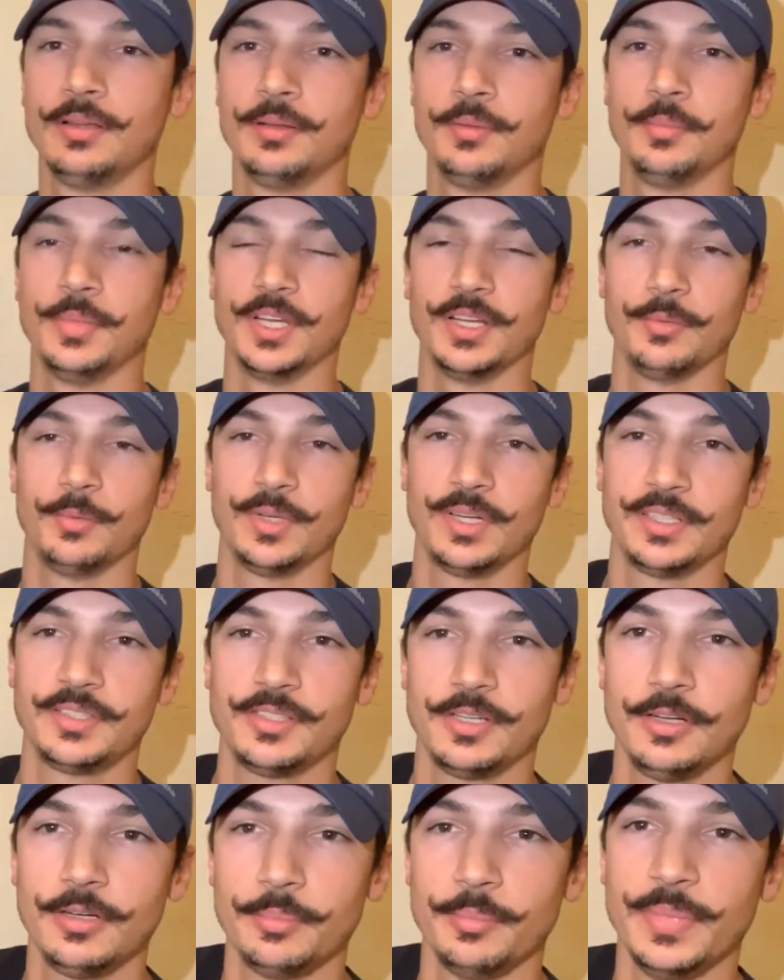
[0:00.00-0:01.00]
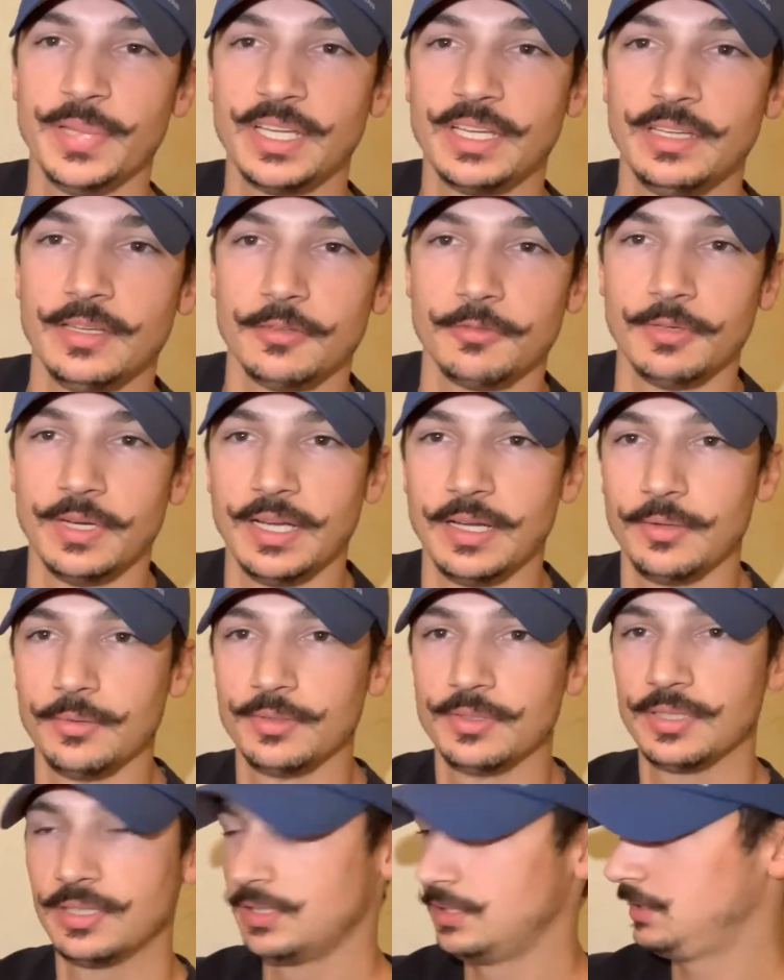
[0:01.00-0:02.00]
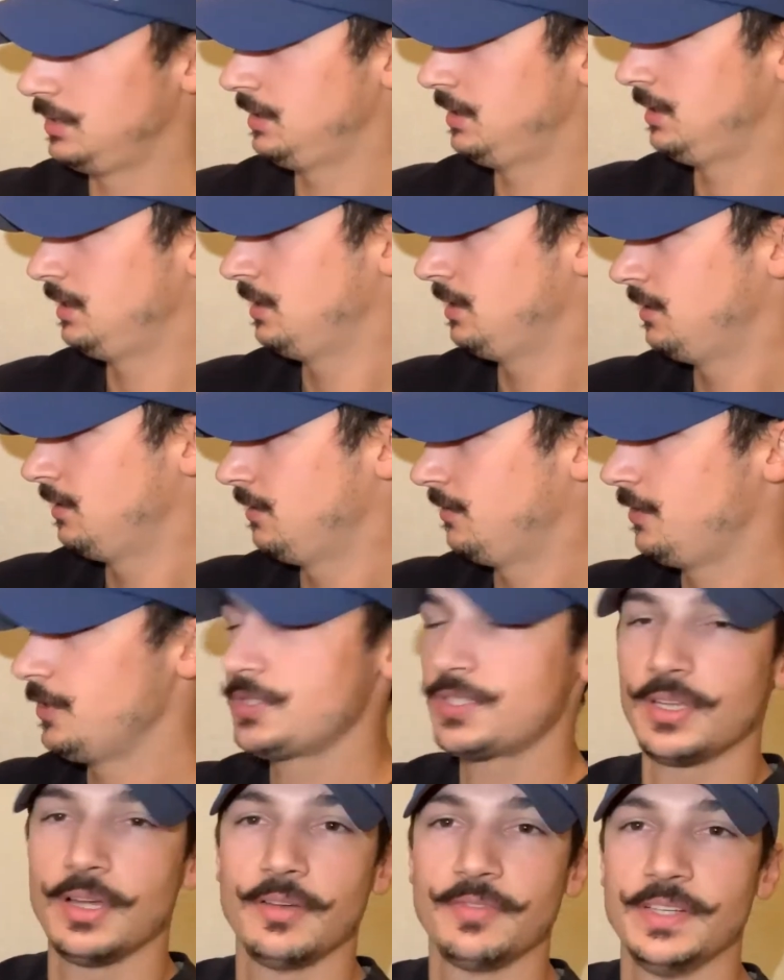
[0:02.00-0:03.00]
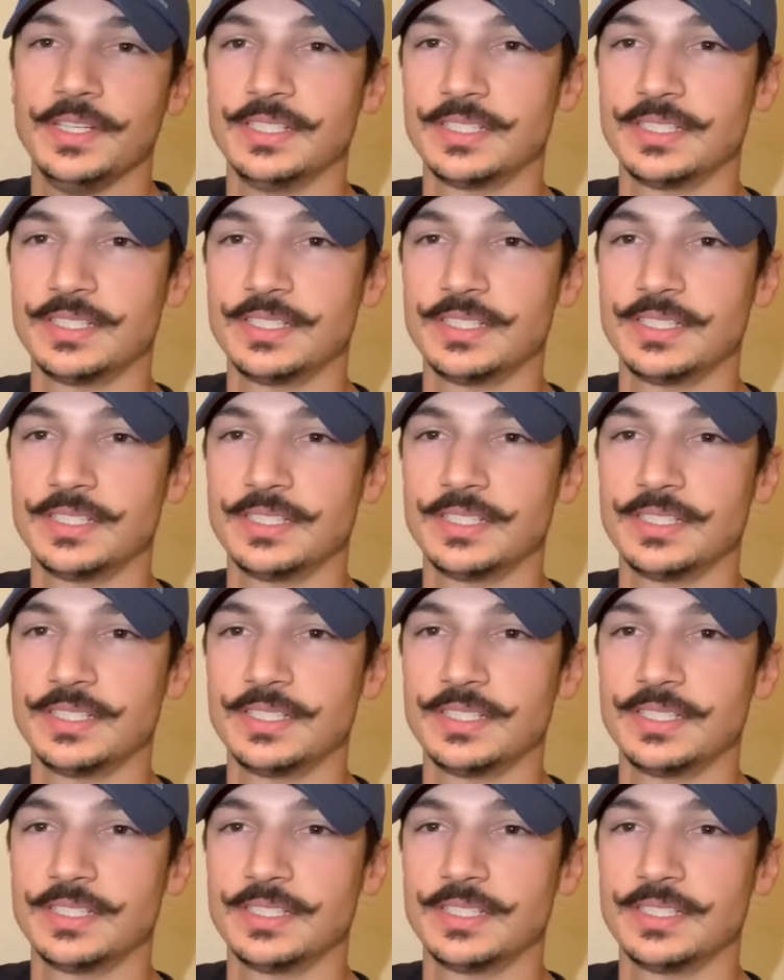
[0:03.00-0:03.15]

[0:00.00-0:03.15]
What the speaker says: But when I turn Mickey around, first off, he's